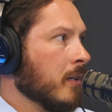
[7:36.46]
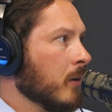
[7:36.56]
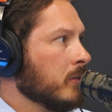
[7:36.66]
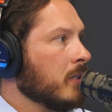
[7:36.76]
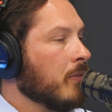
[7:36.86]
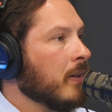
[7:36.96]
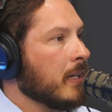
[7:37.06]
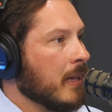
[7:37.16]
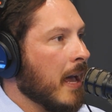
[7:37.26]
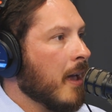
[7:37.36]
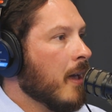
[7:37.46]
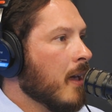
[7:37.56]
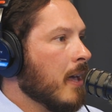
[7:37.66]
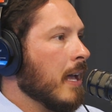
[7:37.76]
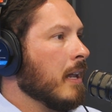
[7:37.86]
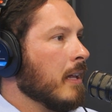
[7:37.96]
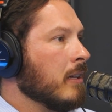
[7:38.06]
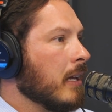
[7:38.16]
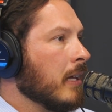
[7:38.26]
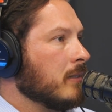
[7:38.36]
stuff like that. And
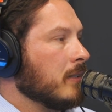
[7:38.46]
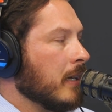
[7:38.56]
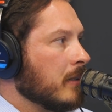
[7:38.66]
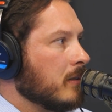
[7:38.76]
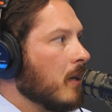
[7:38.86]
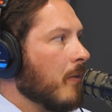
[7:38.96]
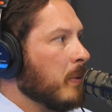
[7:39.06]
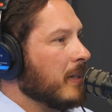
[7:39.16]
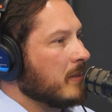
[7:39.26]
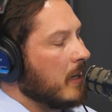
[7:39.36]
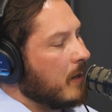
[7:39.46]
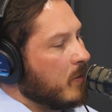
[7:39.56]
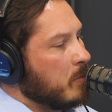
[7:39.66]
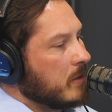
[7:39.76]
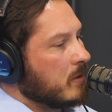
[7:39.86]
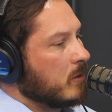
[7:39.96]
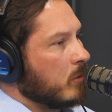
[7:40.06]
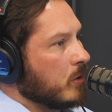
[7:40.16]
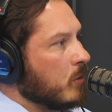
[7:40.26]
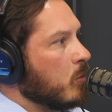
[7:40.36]
it's tough because not every business
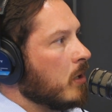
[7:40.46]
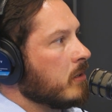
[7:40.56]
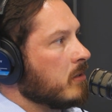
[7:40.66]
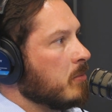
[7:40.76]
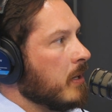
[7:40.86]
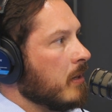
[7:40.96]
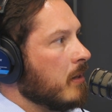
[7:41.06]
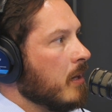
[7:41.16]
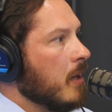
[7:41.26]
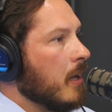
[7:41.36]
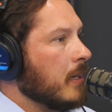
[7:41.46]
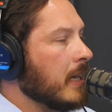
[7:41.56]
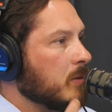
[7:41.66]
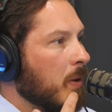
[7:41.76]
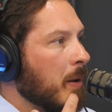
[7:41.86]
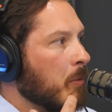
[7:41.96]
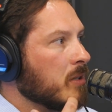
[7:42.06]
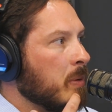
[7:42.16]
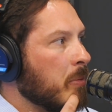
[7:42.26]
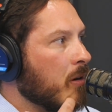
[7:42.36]
owner is a wordsmith. And that's why
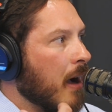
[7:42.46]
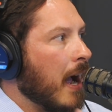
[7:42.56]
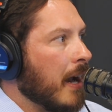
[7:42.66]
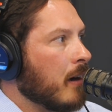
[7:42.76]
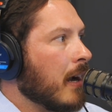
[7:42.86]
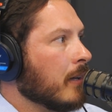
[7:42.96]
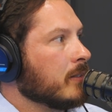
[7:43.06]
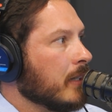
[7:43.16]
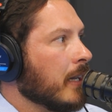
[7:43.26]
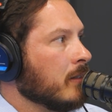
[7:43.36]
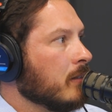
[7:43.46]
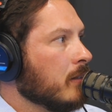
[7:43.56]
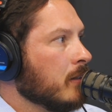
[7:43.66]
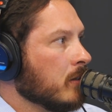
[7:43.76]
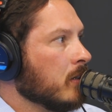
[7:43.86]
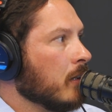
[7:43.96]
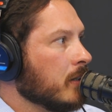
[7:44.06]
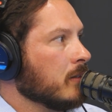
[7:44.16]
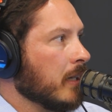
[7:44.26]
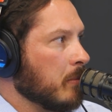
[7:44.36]
most people hire outside
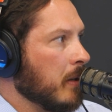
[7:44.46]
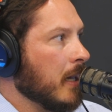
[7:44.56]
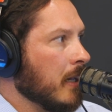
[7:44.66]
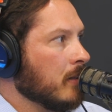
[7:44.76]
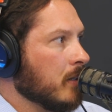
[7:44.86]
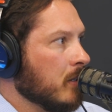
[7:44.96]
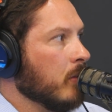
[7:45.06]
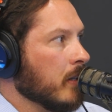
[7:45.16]
consultants like me to do this.